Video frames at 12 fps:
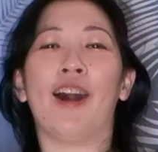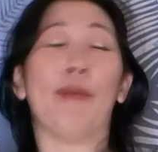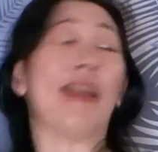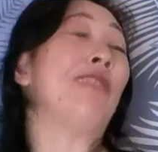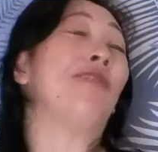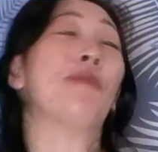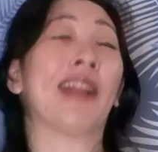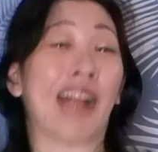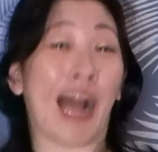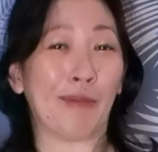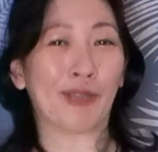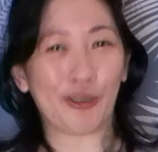Even when it
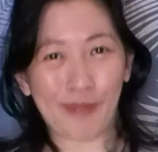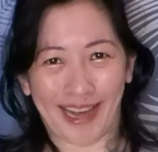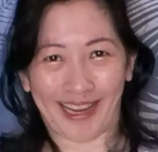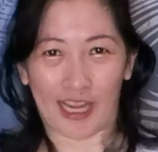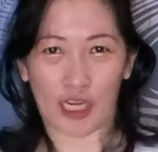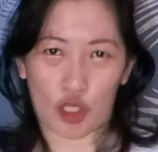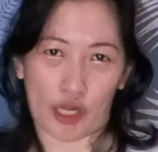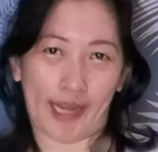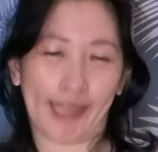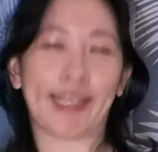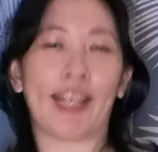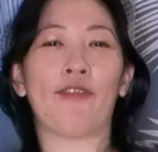comes to making
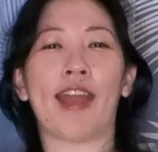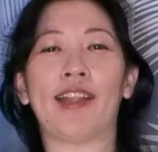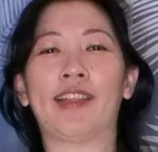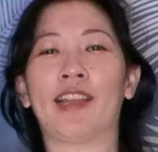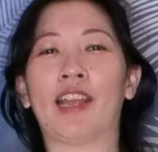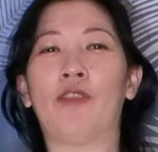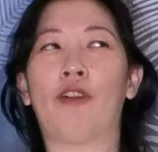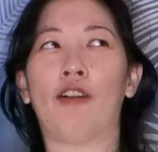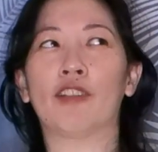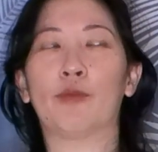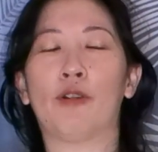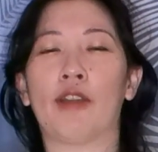drinks, if anything
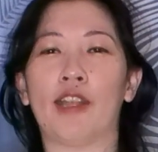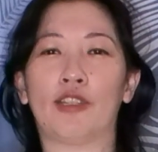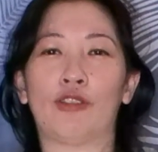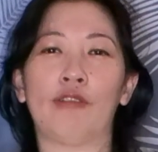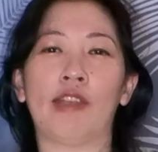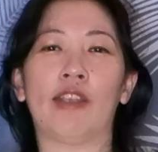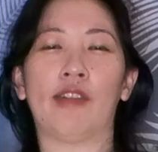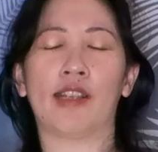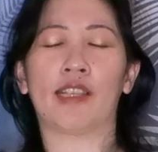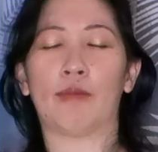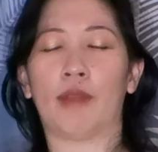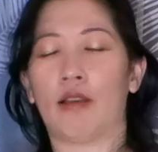involves more than 2 ingredients,
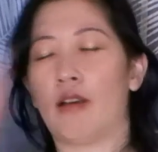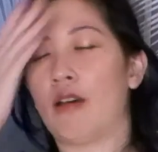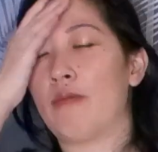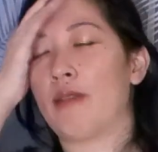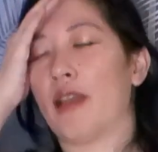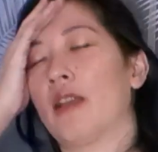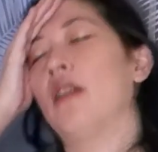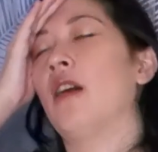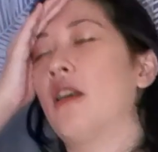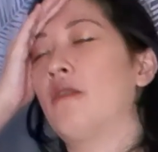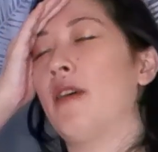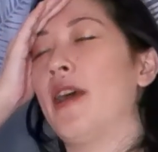I'm like, oh my
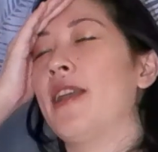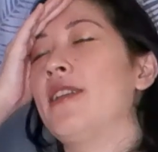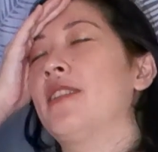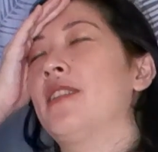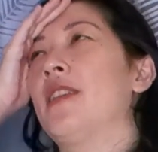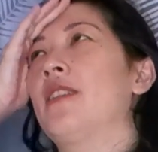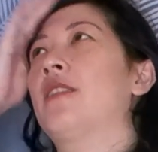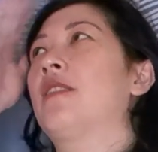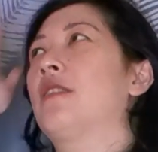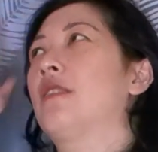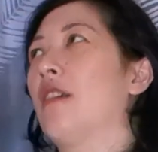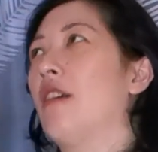god, why is this
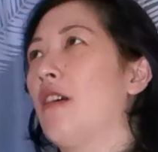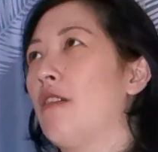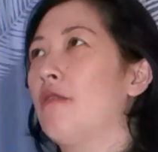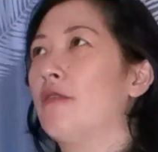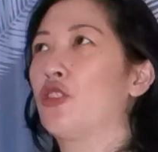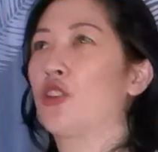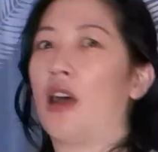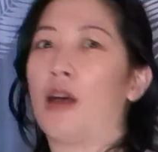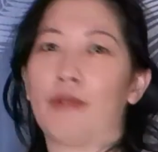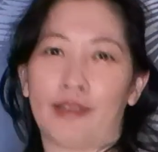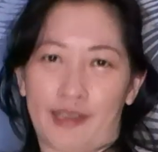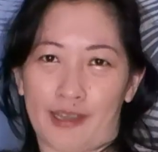so
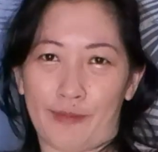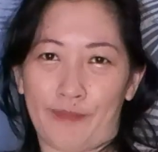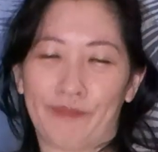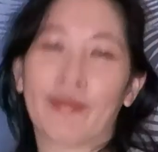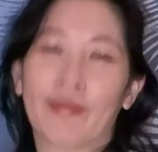troublesome?